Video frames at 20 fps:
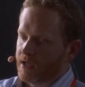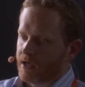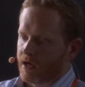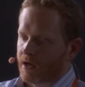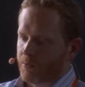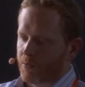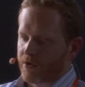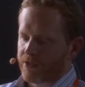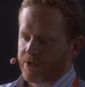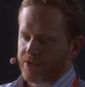
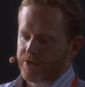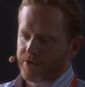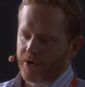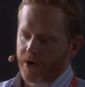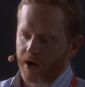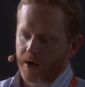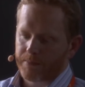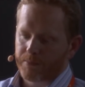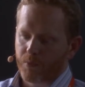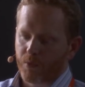whether they're
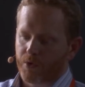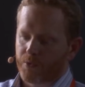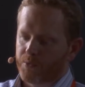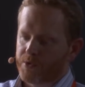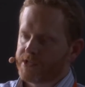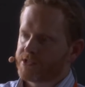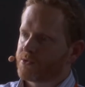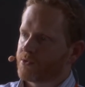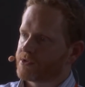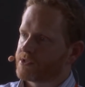up, what
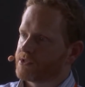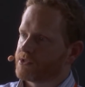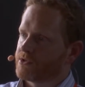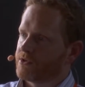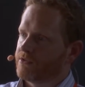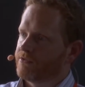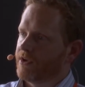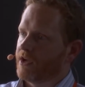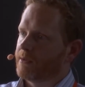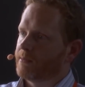resources
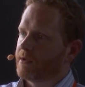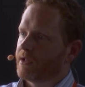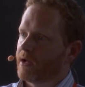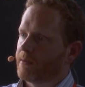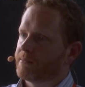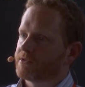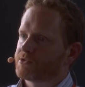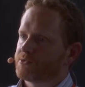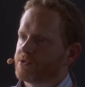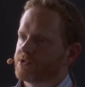are available, how
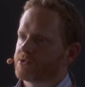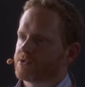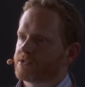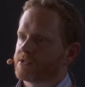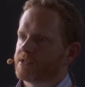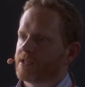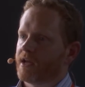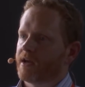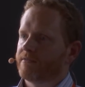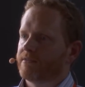much
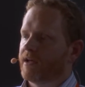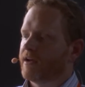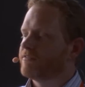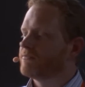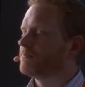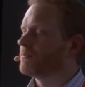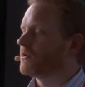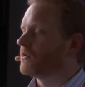resources they have left,